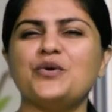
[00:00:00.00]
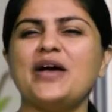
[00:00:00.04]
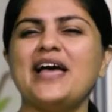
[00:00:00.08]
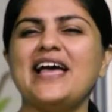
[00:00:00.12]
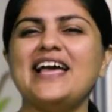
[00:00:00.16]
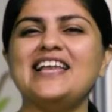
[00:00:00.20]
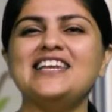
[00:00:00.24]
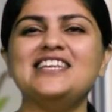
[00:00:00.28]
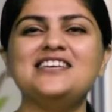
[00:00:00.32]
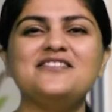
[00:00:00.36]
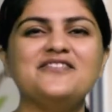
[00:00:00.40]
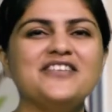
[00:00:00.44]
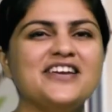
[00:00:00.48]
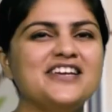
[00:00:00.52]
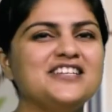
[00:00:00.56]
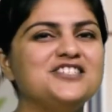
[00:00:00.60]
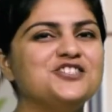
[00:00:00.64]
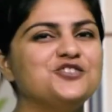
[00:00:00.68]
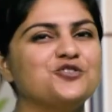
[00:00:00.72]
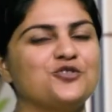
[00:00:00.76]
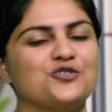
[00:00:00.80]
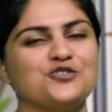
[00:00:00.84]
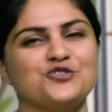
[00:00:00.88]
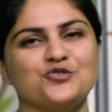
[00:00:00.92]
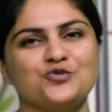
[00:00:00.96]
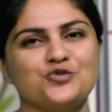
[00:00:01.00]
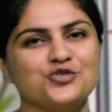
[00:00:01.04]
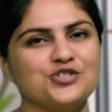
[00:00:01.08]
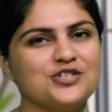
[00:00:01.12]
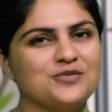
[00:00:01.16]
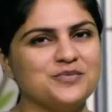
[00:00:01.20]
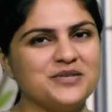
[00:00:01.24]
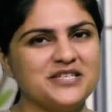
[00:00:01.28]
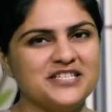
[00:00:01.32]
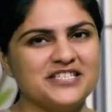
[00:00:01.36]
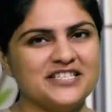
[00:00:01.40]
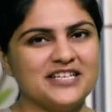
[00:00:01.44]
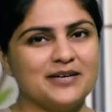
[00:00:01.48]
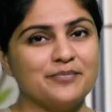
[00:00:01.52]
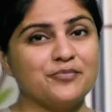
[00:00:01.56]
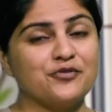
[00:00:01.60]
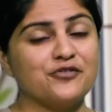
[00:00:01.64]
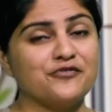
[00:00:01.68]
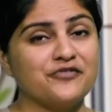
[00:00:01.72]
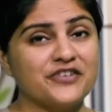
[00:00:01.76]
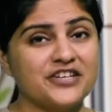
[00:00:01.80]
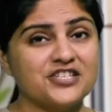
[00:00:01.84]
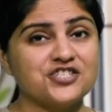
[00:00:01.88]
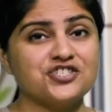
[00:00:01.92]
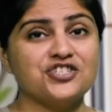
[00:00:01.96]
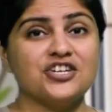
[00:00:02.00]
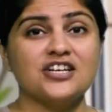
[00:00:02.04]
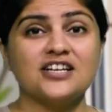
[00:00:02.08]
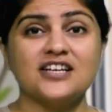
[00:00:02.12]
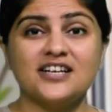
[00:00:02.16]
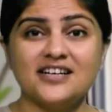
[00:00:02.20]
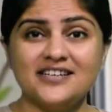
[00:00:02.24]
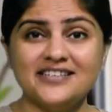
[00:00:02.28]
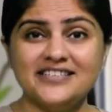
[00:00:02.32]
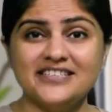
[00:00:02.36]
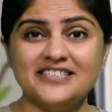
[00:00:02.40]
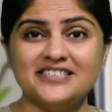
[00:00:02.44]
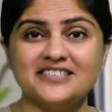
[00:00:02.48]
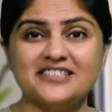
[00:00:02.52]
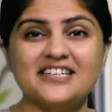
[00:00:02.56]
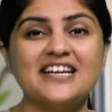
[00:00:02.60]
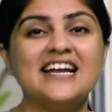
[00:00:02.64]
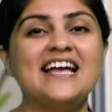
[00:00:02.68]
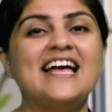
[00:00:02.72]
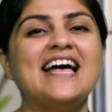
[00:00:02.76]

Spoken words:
elevate your social media professional career